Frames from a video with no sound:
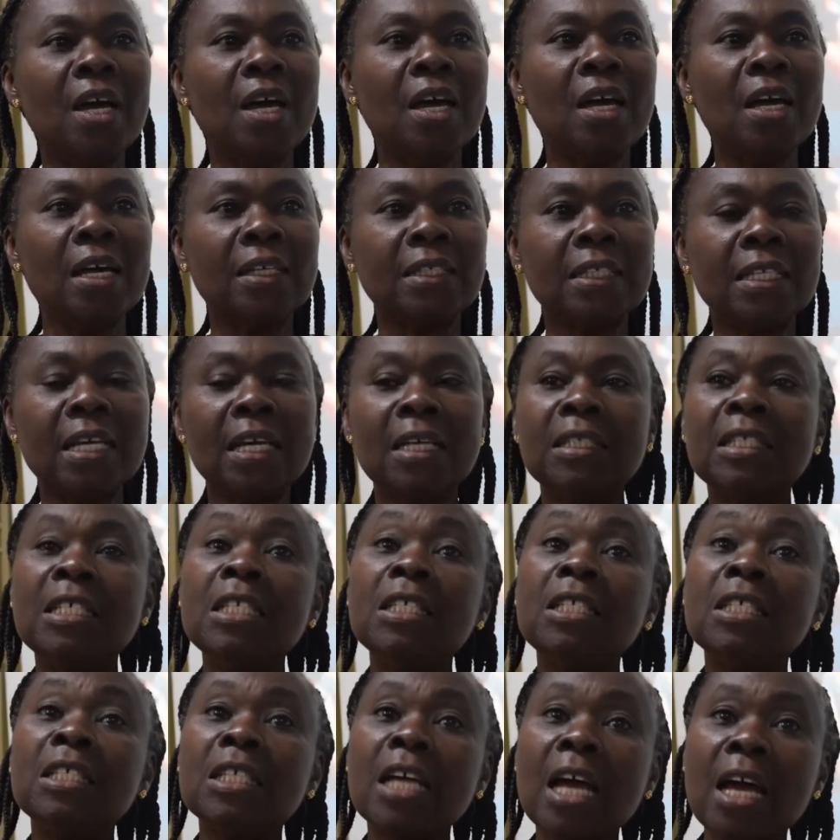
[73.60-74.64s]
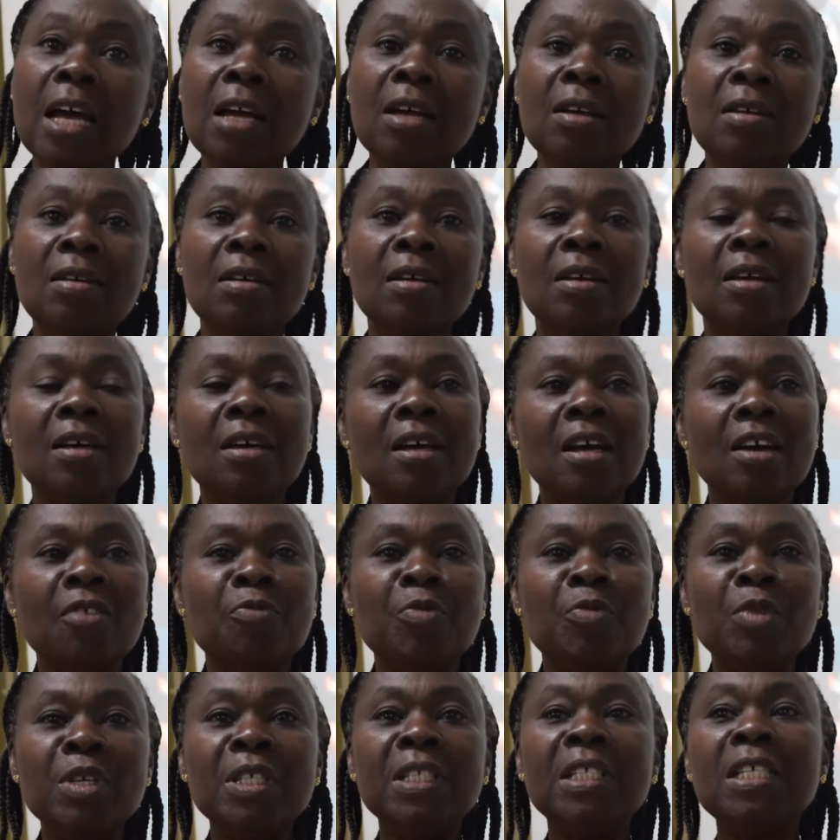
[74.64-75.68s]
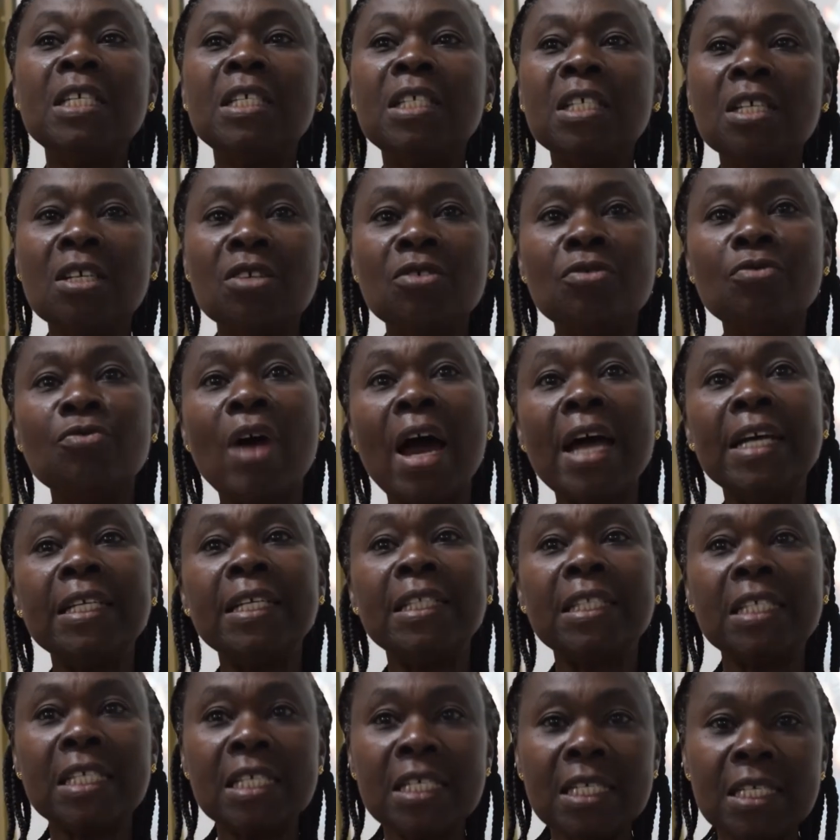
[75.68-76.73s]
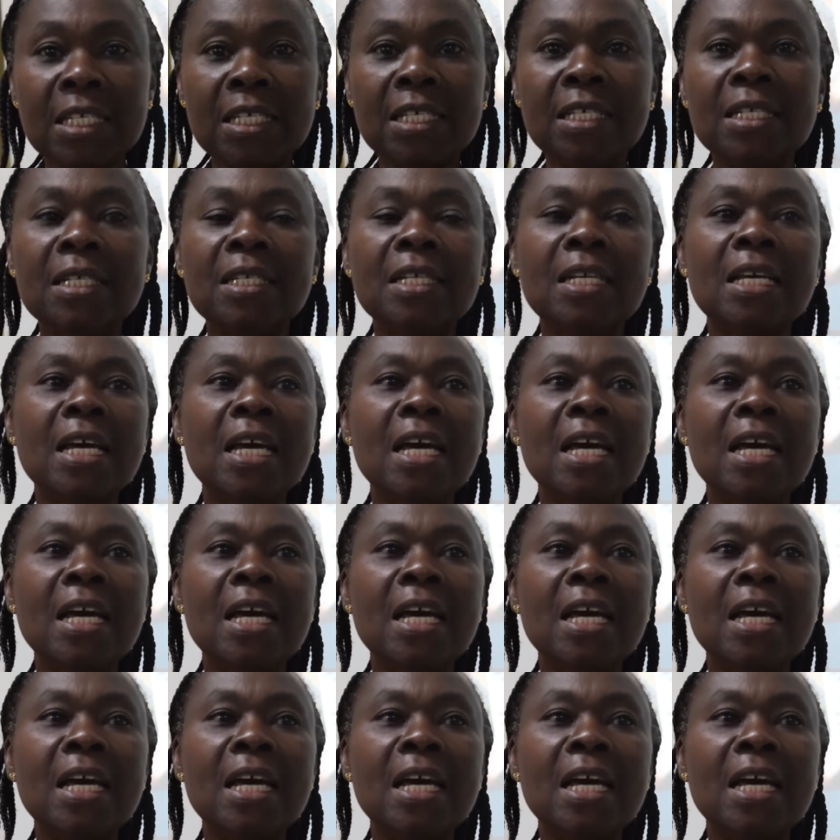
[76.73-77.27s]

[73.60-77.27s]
as a teacher, I've been teaching writing